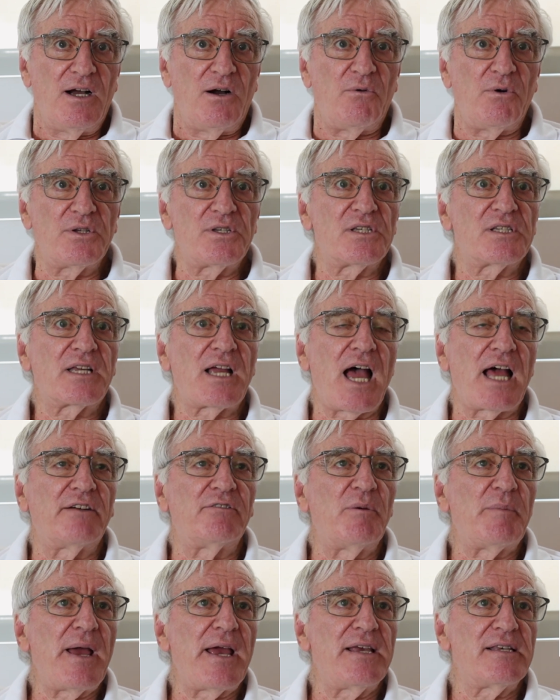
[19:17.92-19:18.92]
which is kind
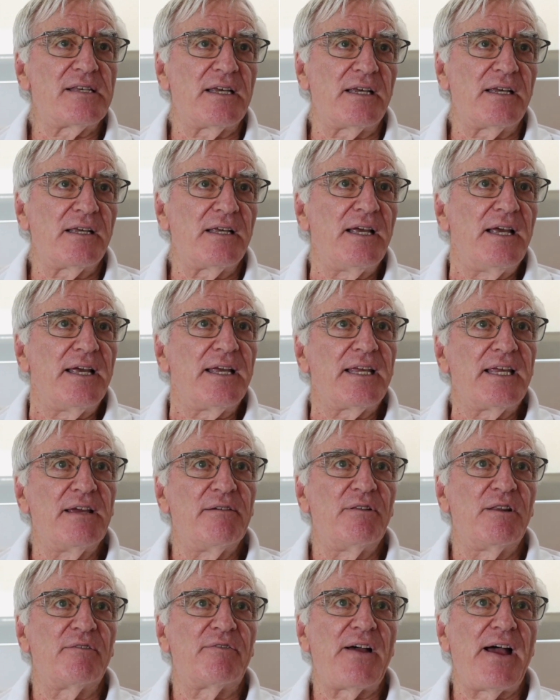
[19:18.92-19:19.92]
of amazing
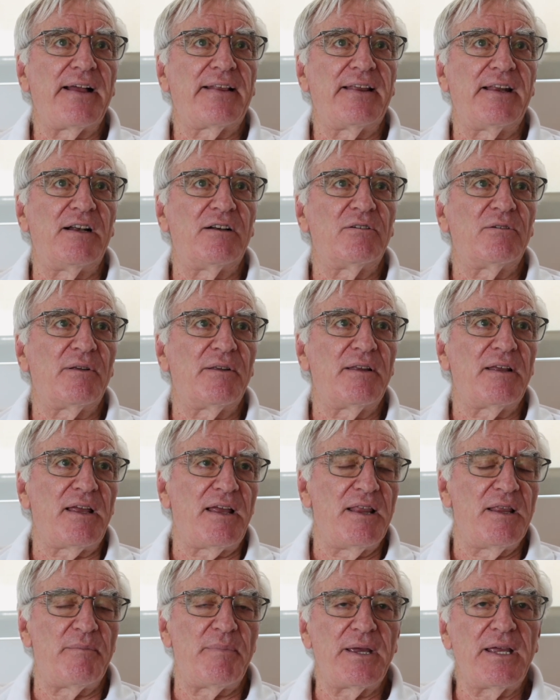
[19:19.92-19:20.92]
given the fact that
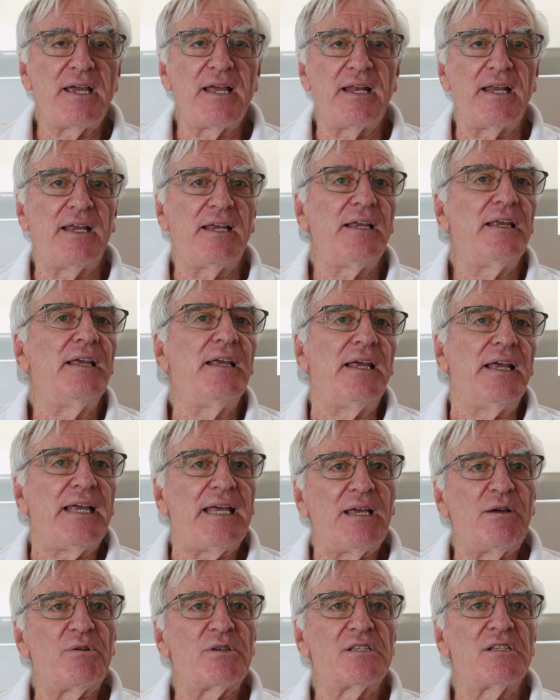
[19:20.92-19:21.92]
in the beginning
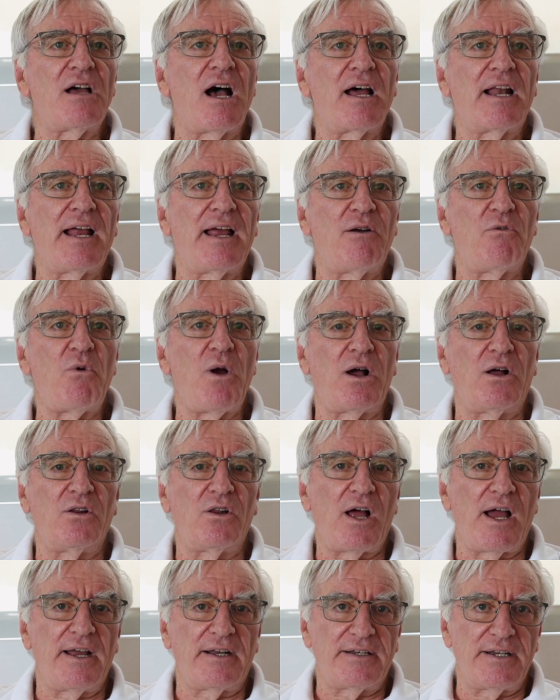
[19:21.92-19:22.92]
it was not a
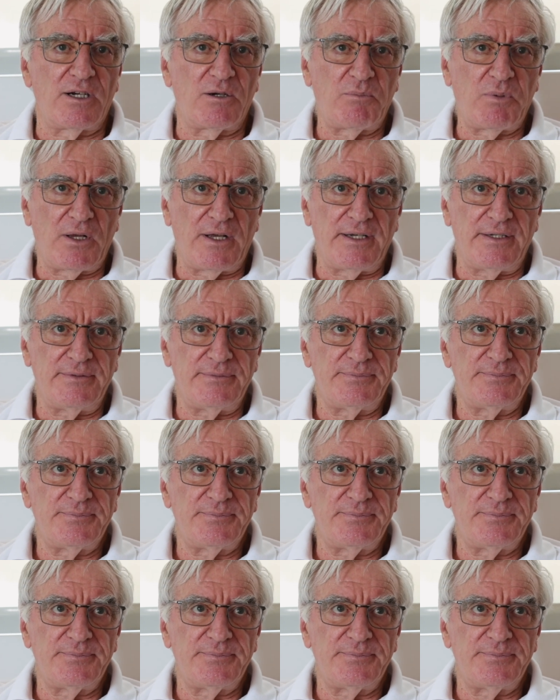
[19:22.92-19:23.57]
well-liked airplane.